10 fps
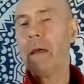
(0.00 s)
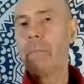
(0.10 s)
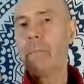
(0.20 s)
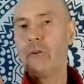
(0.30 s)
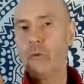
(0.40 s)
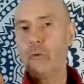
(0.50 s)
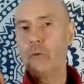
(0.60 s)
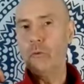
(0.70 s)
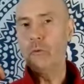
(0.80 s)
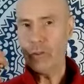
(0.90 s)
But
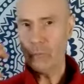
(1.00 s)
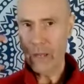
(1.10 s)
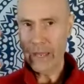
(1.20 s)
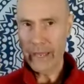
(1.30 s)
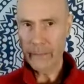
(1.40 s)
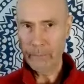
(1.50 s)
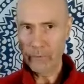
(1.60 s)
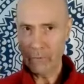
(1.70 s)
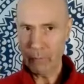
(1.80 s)
also what happens